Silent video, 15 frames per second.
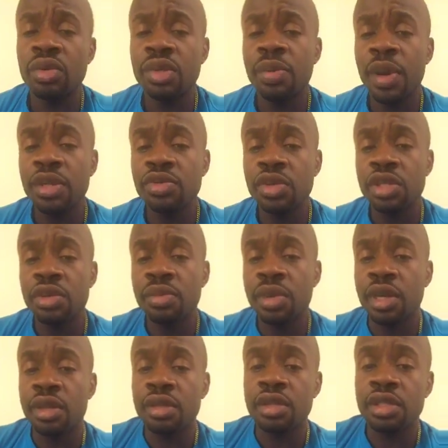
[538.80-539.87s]
Depends what you
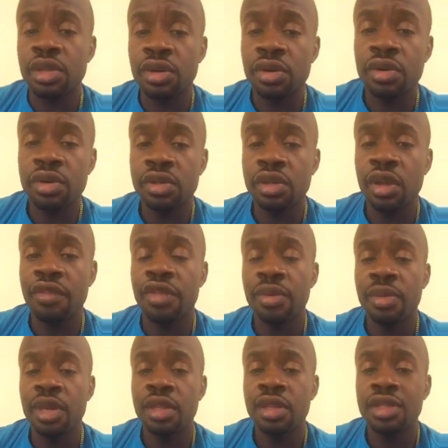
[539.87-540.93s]
mean. So if you
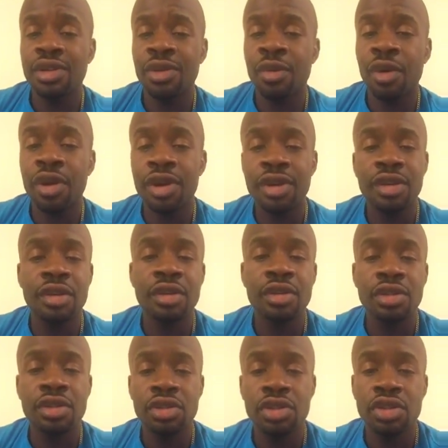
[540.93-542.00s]
mean that you're
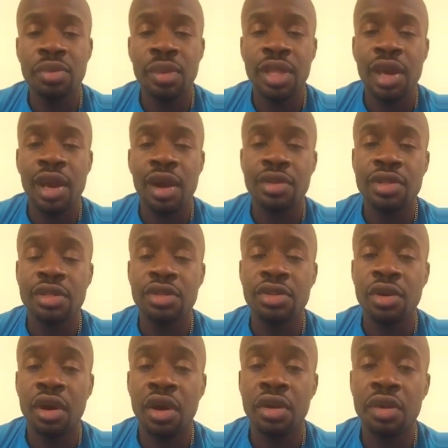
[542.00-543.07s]
working too many hours and
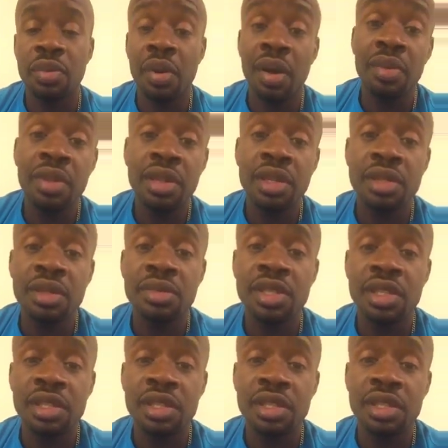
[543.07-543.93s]
too hard, you probably need some